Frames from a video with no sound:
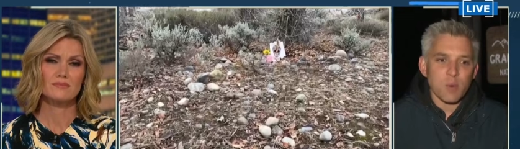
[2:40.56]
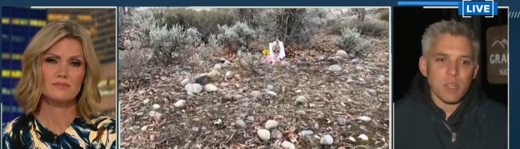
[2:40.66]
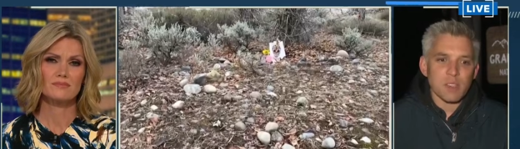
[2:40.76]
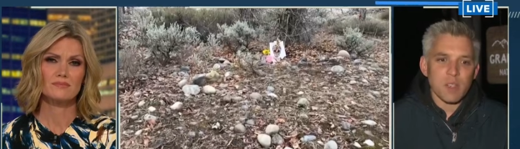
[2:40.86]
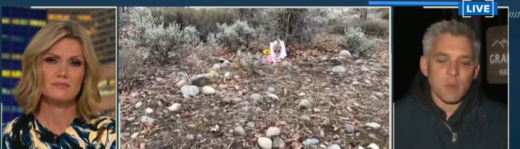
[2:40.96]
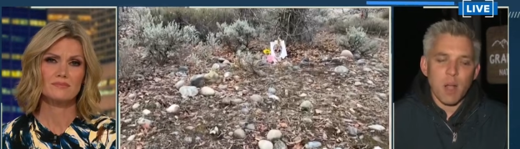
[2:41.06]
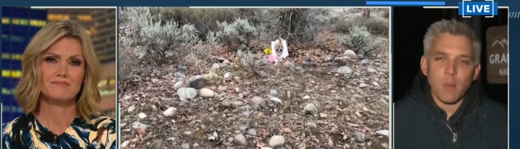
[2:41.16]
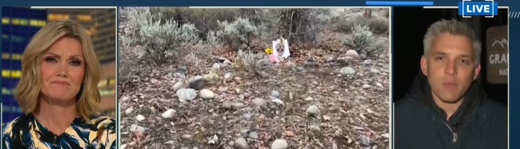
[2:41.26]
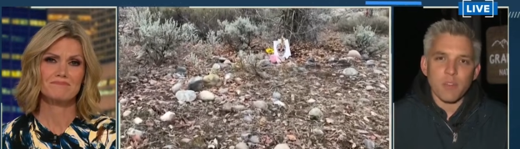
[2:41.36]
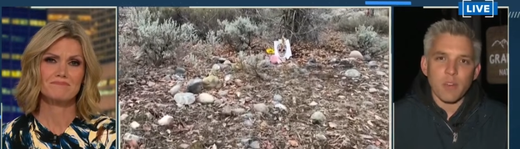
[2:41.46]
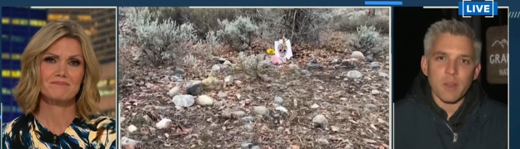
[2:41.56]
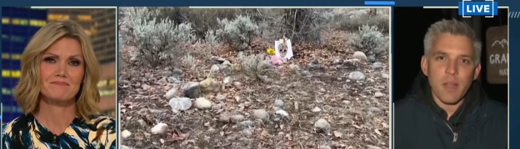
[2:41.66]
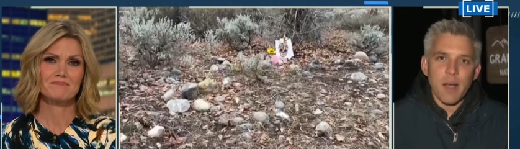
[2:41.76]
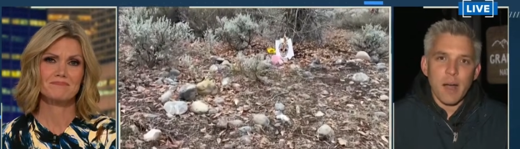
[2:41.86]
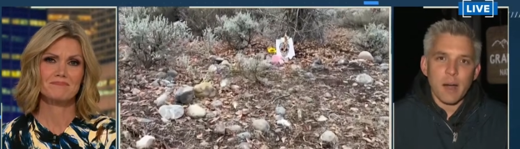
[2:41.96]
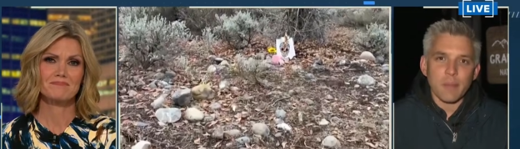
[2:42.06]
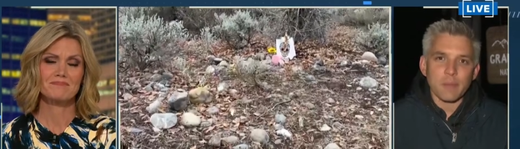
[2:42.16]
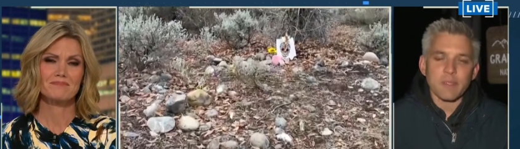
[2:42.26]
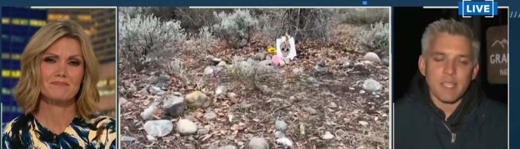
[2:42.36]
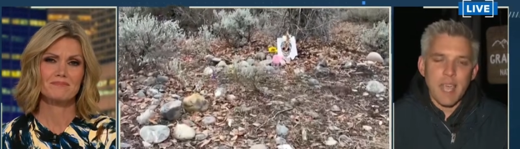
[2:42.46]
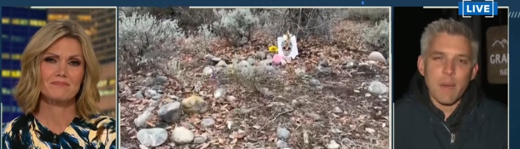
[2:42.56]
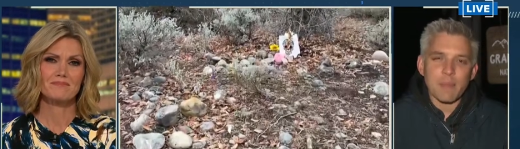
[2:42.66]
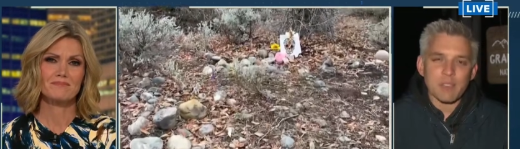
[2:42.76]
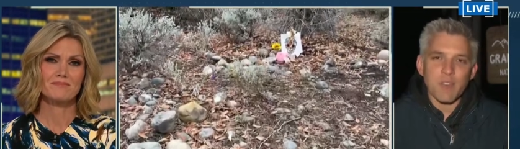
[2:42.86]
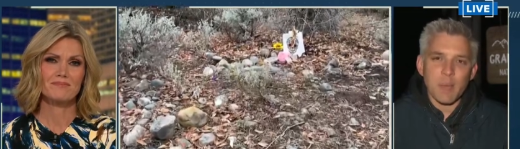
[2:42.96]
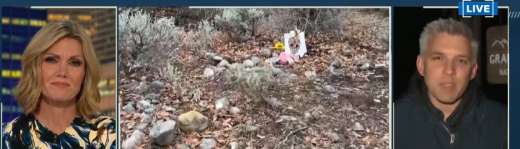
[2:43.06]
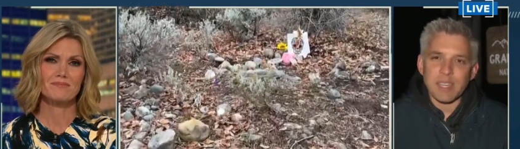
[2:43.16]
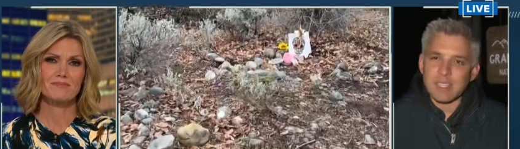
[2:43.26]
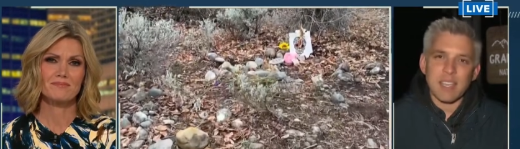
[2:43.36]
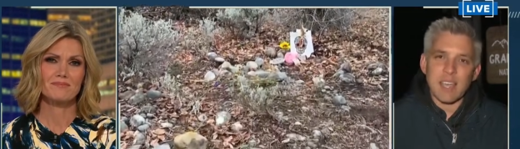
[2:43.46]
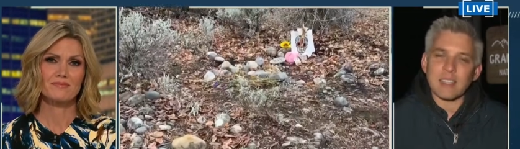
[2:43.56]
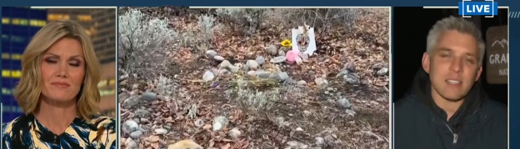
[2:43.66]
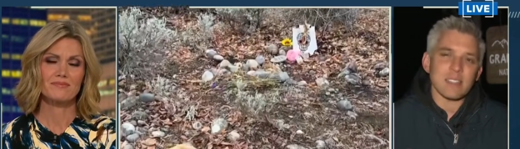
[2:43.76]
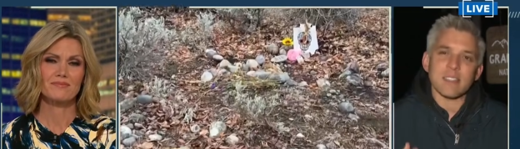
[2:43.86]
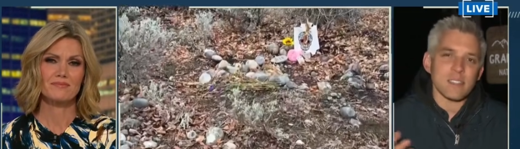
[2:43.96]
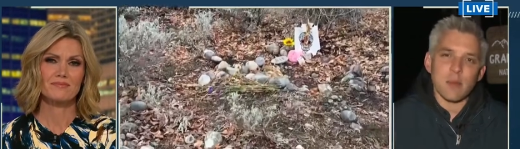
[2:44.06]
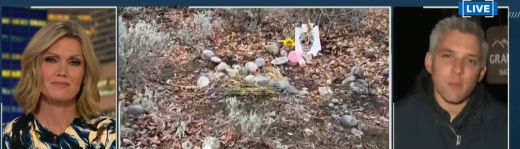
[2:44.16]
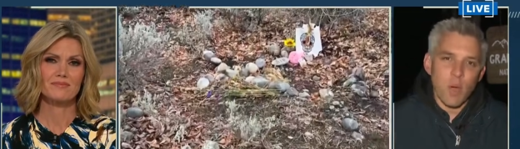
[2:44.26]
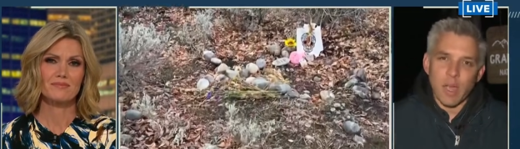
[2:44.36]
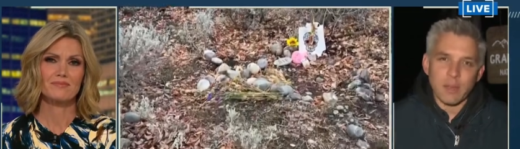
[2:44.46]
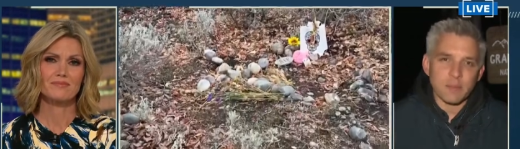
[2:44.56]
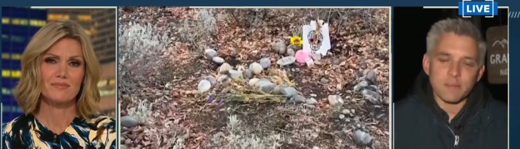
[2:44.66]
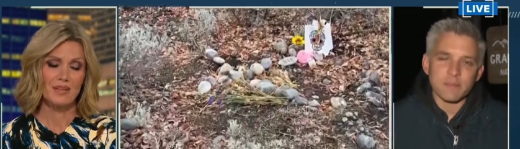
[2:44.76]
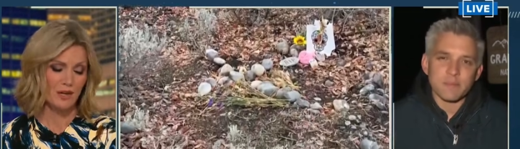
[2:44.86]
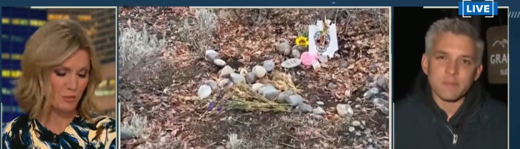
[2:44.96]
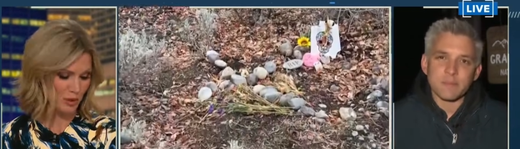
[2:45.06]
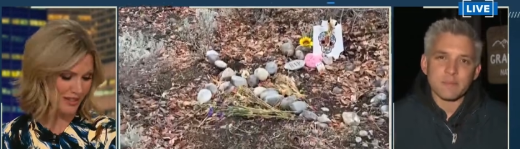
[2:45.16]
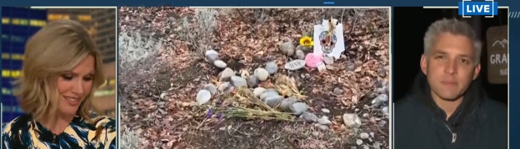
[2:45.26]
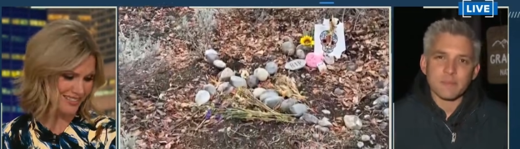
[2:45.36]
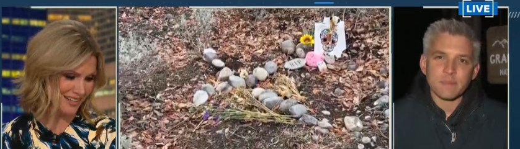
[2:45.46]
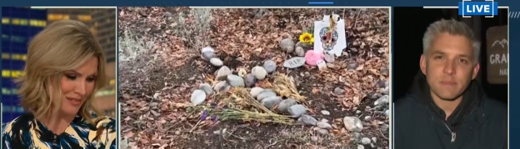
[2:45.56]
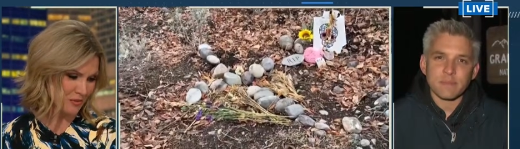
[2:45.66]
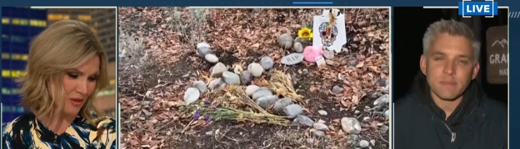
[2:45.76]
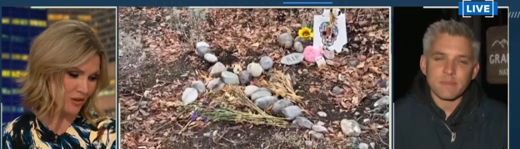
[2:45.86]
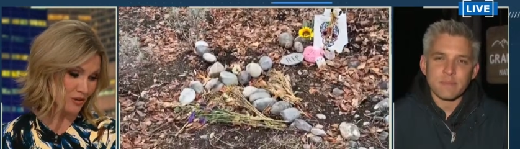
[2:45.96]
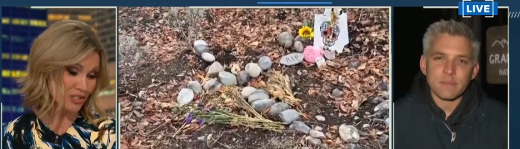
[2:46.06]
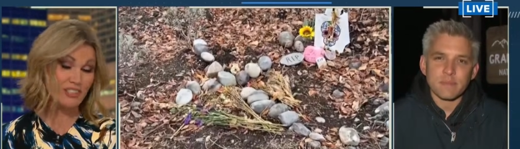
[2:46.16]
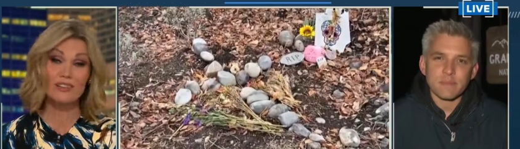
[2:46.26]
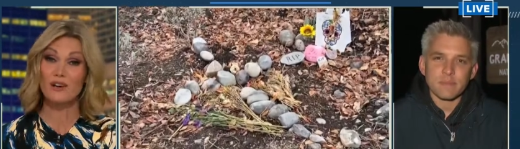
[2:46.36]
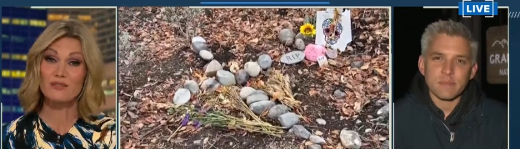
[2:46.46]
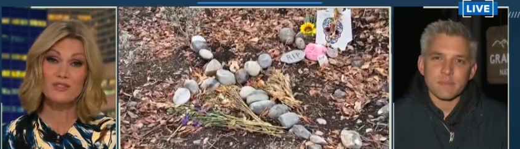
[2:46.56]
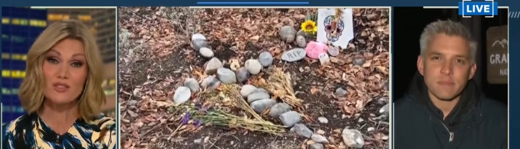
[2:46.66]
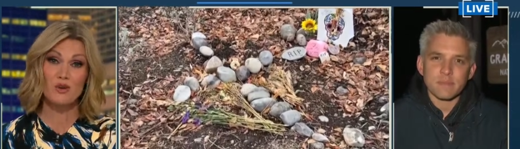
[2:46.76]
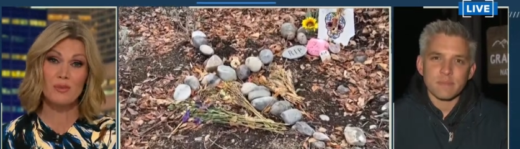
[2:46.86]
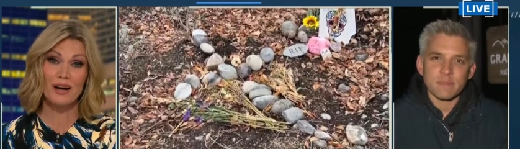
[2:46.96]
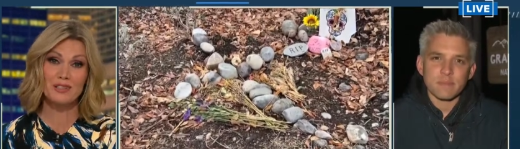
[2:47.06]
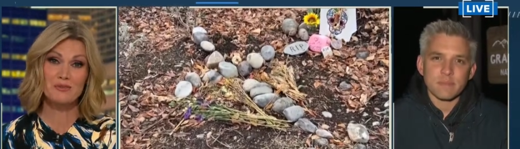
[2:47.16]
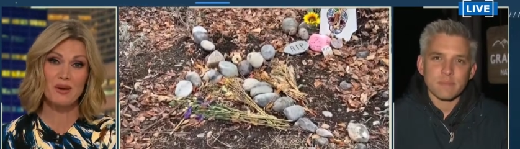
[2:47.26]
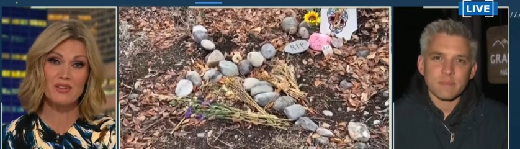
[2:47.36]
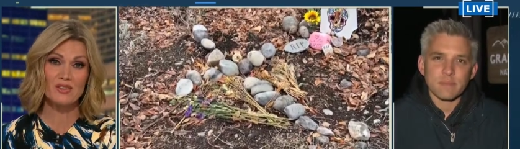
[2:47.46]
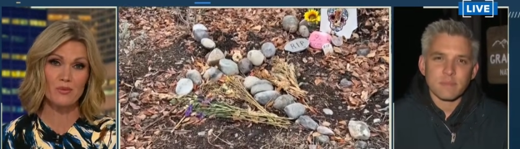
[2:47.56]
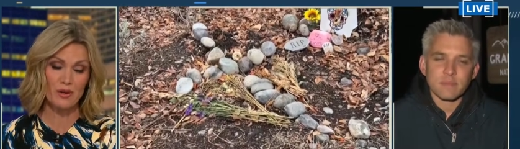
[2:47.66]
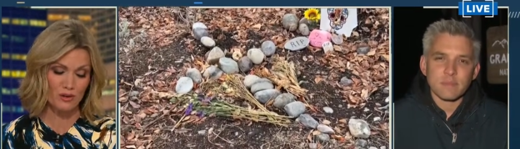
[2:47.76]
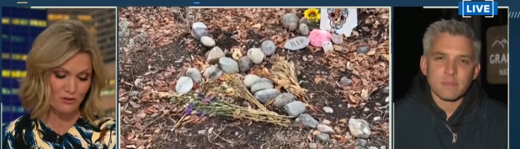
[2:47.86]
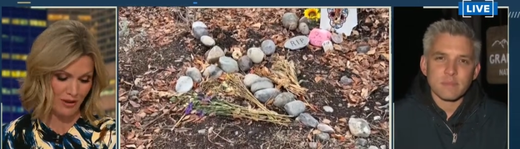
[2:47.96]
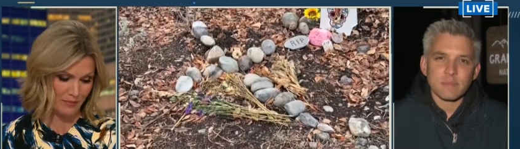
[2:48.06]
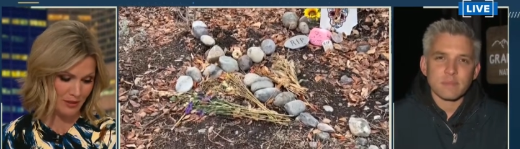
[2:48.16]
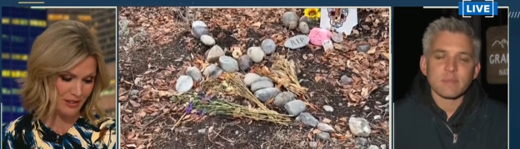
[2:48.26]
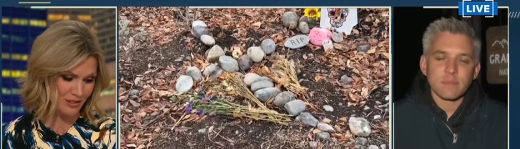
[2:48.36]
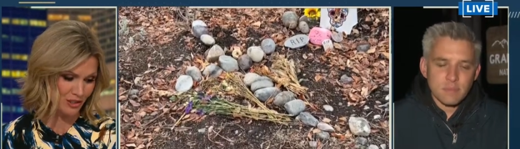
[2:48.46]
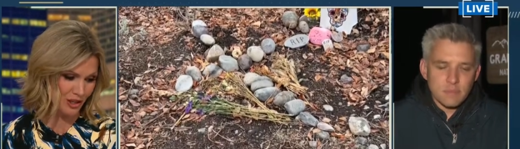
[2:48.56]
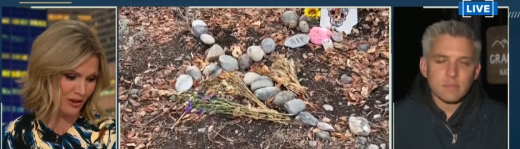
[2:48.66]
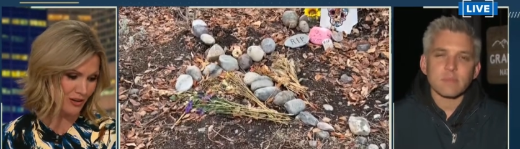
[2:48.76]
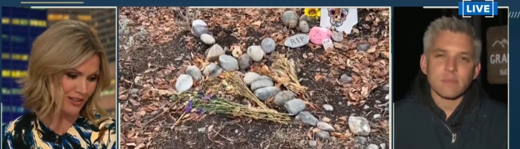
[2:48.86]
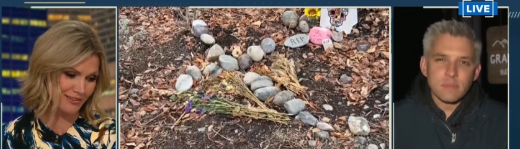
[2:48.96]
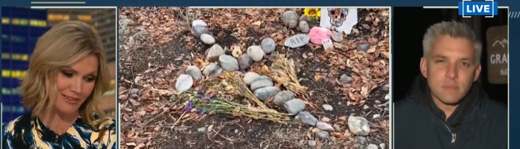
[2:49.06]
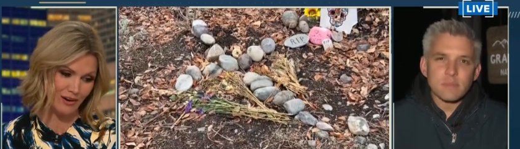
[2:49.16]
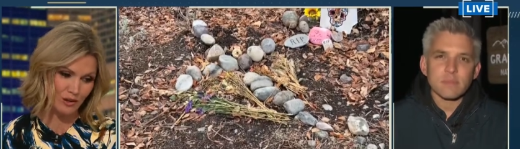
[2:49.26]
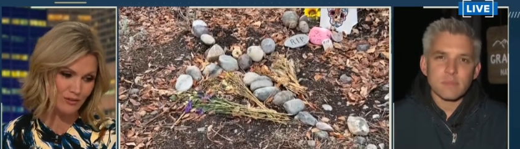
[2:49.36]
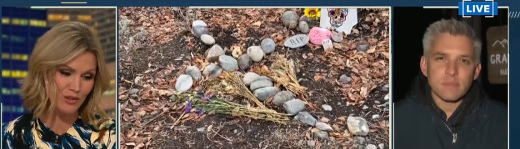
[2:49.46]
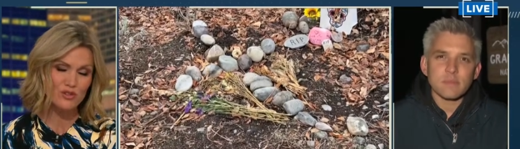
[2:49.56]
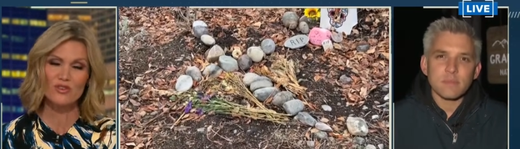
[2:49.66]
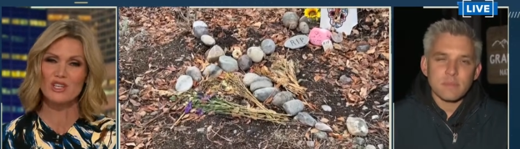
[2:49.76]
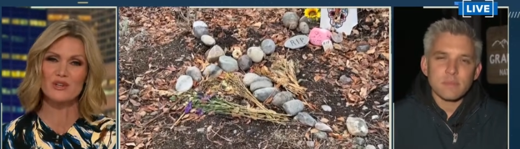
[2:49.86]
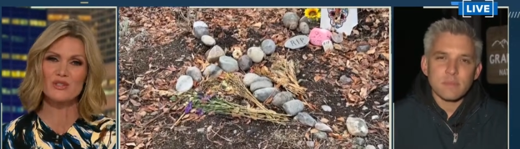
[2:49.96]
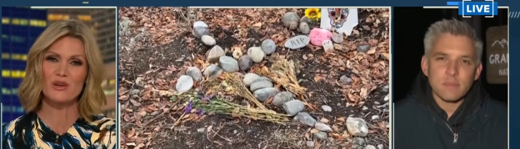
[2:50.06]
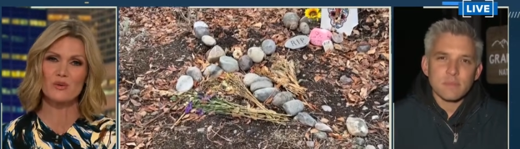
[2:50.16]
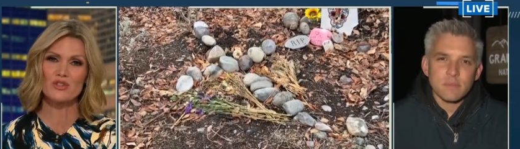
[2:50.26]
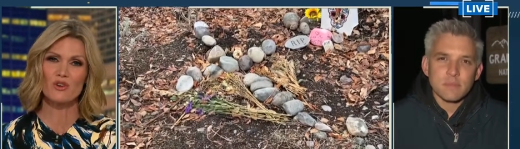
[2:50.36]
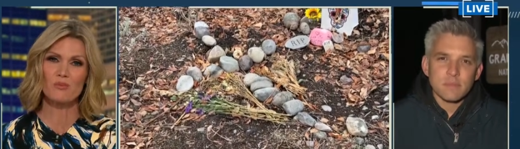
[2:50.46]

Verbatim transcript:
Speaker 1: bring some comfort to Gabby's family, at least in some way.
Speaker 2: A place that we know she loved so much based on what her family has shared and all of those videos that were so